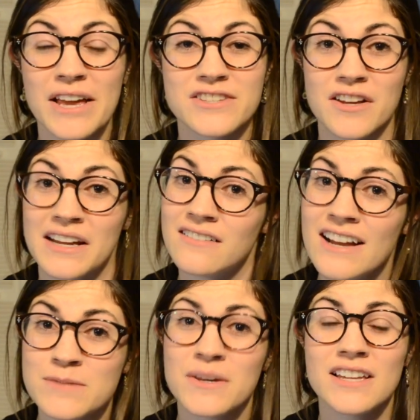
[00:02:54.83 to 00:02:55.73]
based on a
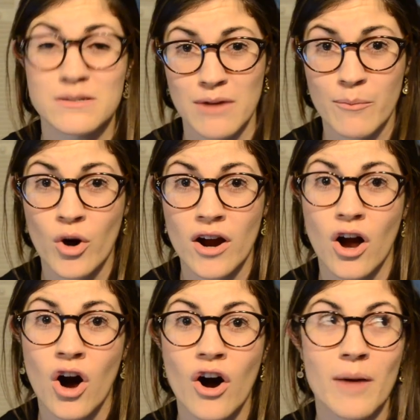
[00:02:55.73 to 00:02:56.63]
lesbian's memoir
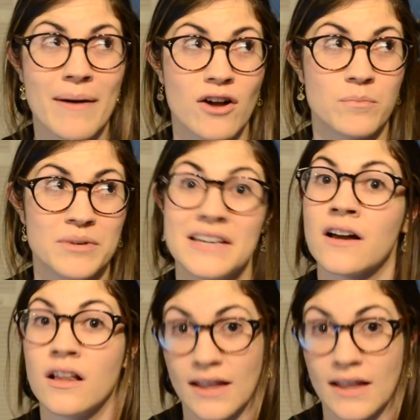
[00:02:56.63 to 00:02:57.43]
all about being a